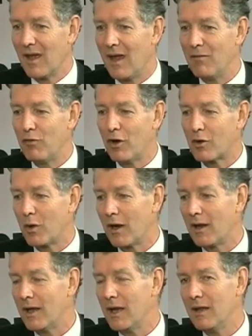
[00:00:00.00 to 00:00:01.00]
And very
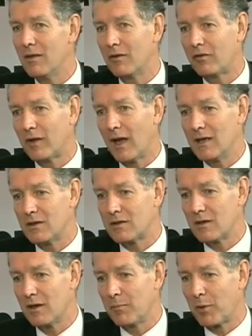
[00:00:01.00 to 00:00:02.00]
quickly, the
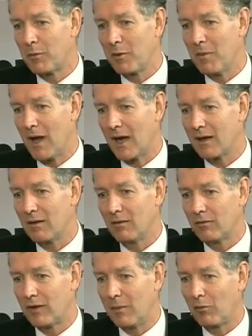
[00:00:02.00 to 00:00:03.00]
States property
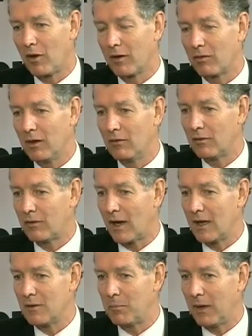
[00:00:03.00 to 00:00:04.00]
market seems like things are
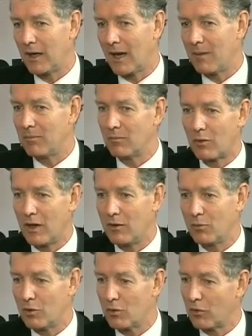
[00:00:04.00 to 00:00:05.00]
starting to pick up around
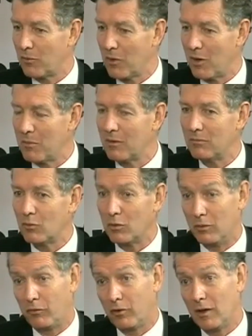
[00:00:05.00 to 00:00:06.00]
the world at the moment.
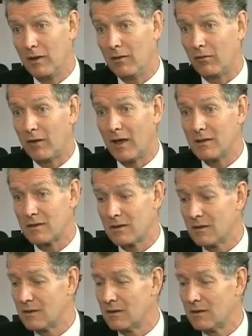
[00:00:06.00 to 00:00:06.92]
Well, certainly in the States.